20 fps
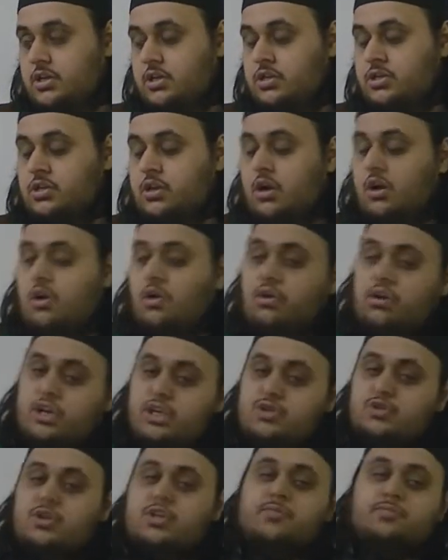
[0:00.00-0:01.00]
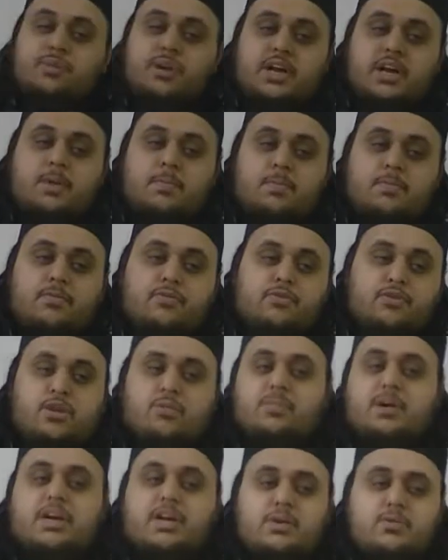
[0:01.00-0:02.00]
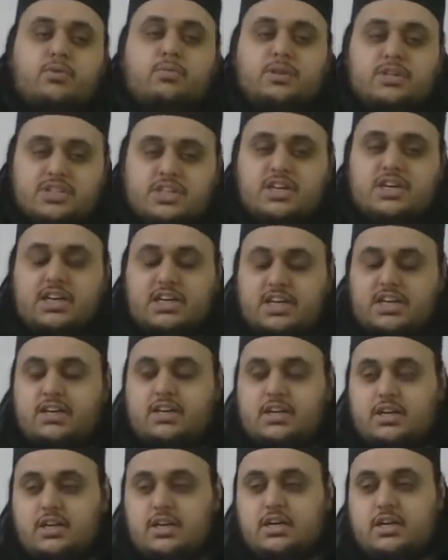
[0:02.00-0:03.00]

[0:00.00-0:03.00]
Not only during prayer, for a man and woman generally,